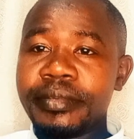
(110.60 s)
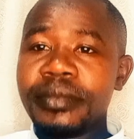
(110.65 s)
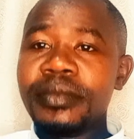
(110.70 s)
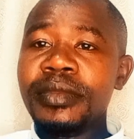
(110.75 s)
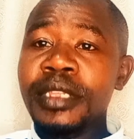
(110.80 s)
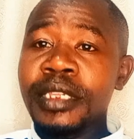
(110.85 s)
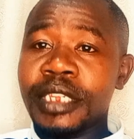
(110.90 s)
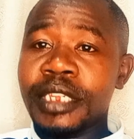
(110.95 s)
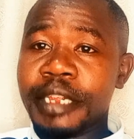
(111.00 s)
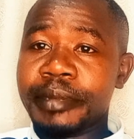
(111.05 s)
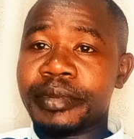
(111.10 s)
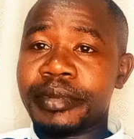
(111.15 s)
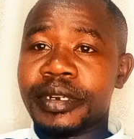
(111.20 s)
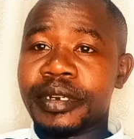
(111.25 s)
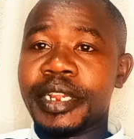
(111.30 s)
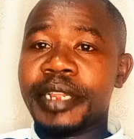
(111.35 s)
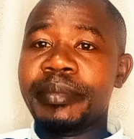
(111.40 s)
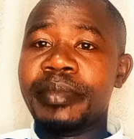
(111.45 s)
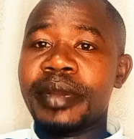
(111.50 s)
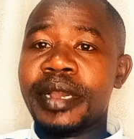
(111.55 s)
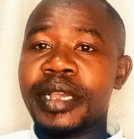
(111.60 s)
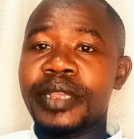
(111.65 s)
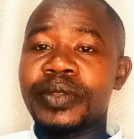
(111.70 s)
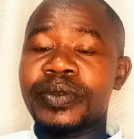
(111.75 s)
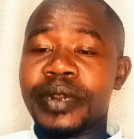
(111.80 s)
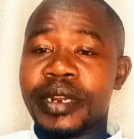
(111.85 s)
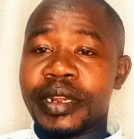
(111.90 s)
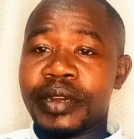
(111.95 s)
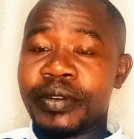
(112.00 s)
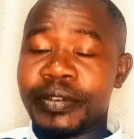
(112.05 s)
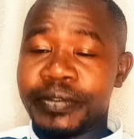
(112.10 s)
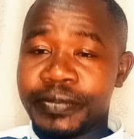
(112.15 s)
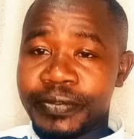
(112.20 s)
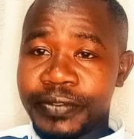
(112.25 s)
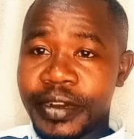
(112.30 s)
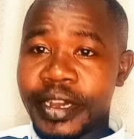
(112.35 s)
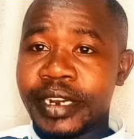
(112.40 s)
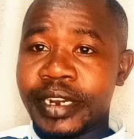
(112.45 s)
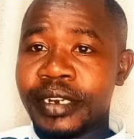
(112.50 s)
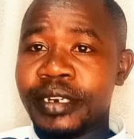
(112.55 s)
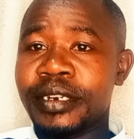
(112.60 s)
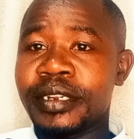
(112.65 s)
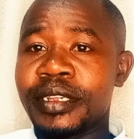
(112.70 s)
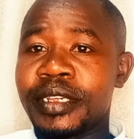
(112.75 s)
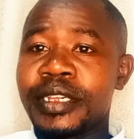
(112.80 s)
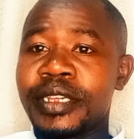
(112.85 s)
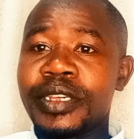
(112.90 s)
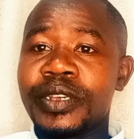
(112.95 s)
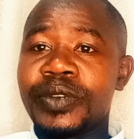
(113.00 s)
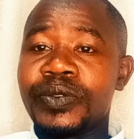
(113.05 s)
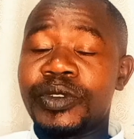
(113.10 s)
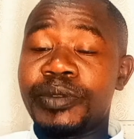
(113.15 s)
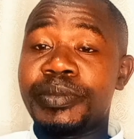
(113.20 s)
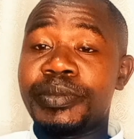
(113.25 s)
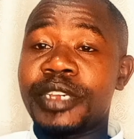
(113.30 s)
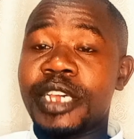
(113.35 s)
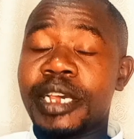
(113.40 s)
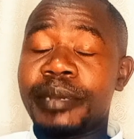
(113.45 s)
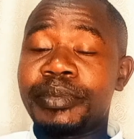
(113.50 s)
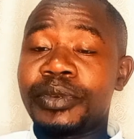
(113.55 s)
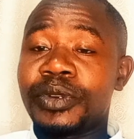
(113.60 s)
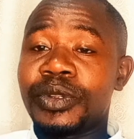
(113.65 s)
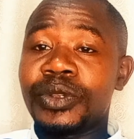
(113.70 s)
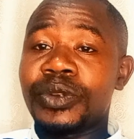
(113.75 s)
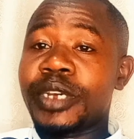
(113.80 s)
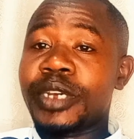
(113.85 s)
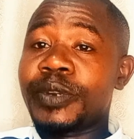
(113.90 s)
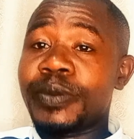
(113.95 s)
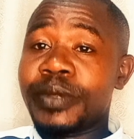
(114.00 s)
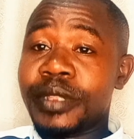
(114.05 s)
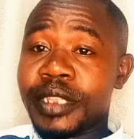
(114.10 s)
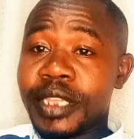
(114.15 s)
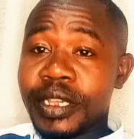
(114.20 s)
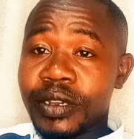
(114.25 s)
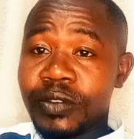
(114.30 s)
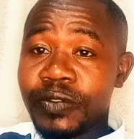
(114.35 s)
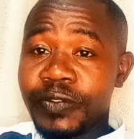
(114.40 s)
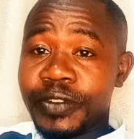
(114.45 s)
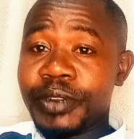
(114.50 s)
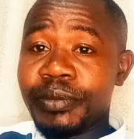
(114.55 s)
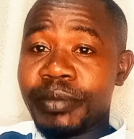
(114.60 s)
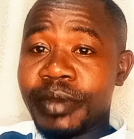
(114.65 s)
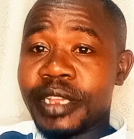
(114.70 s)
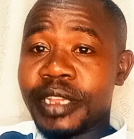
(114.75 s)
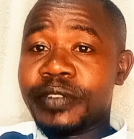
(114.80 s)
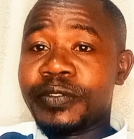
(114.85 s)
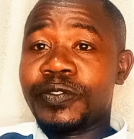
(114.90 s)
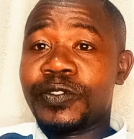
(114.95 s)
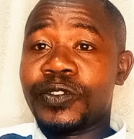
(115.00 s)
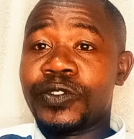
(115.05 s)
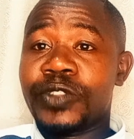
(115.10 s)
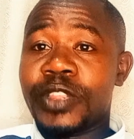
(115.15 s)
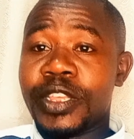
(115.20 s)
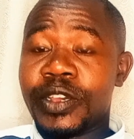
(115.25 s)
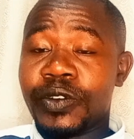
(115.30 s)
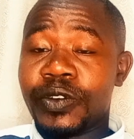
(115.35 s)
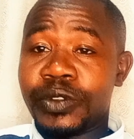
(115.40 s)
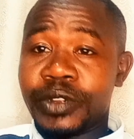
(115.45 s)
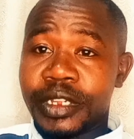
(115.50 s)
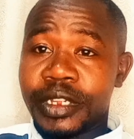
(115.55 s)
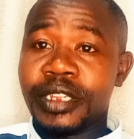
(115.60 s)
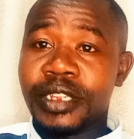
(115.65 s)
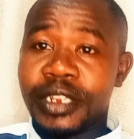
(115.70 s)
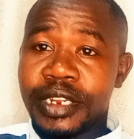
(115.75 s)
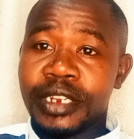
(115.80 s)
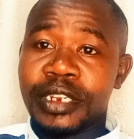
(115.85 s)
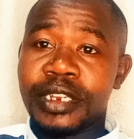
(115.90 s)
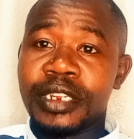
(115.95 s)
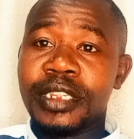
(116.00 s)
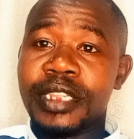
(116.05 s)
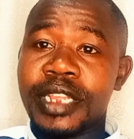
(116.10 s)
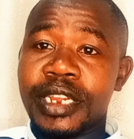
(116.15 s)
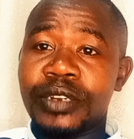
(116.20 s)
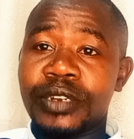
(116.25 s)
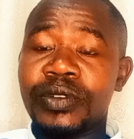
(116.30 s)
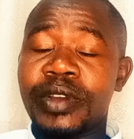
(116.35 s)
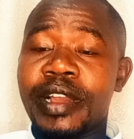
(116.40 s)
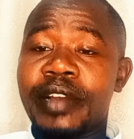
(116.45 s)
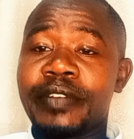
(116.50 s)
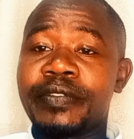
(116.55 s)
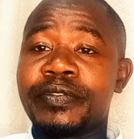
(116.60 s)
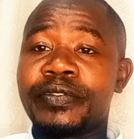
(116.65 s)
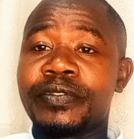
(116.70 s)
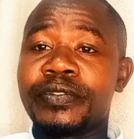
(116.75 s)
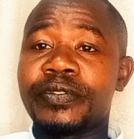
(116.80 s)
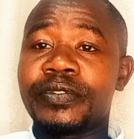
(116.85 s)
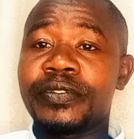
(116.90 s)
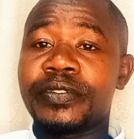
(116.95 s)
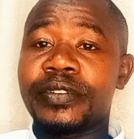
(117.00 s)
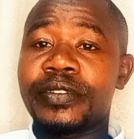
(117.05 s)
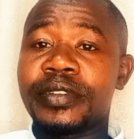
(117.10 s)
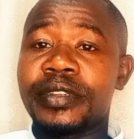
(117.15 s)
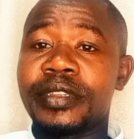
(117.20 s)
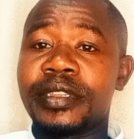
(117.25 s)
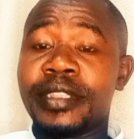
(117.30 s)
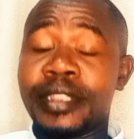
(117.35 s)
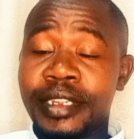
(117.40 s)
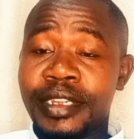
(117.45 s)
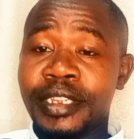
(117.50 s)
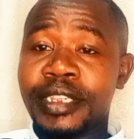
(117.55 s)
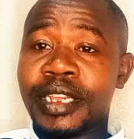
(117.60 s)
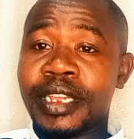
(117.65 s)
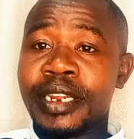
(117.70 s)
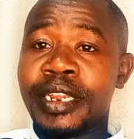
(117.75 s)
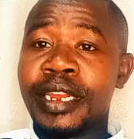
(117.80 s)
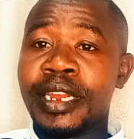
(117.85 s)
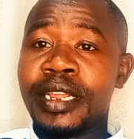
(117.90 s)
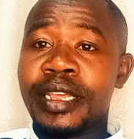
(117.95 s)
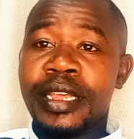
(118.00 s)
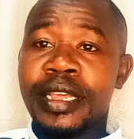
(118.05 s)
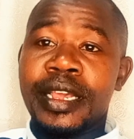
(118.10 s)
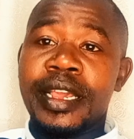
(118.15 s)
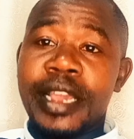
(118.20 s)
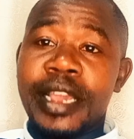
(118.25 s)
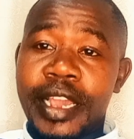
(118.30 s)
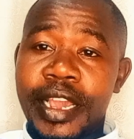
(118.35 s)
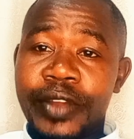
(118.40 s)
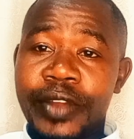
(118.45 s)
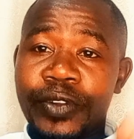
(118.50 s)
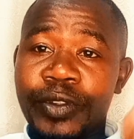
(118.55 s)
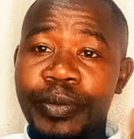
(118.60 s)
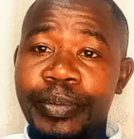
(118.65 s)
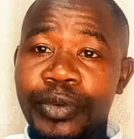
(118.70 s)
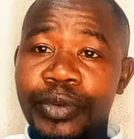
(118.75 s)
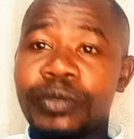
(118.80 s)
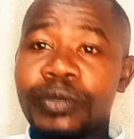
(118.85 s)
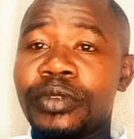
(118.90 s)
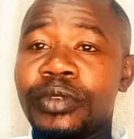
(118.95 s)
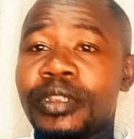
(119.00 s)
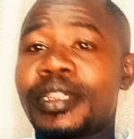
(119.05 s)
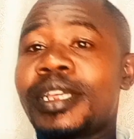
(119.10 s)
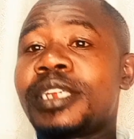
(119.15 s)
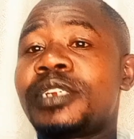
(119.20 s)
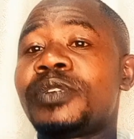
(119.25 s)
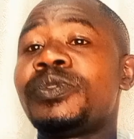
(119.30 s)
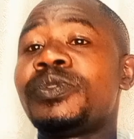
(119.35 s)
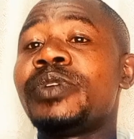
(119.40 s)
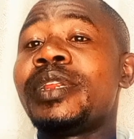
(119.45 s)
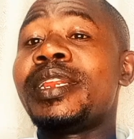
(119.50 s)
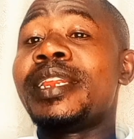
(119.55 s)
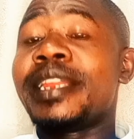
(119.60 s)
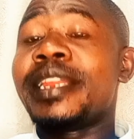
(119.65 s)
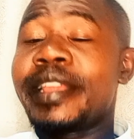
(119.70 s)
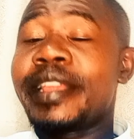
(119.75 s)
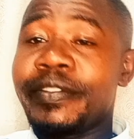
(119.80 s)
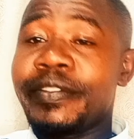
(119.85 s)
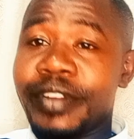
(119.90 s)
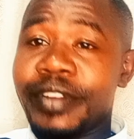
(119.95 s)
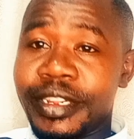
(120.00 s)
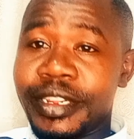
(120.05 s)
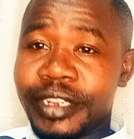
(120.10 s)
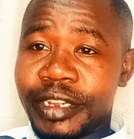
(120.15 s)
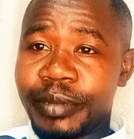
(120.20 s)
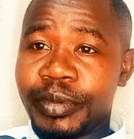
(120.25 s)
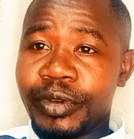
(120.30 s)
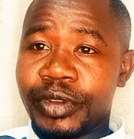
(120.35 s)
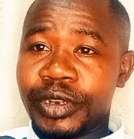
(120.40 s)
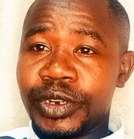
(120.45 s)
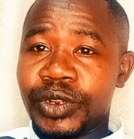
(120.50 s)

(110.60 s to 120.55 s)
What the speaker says: subscriber, you are our fan, we big up to you and we thank you very much for the consistency that you have in this channel, and we promise that we will never disappoint you.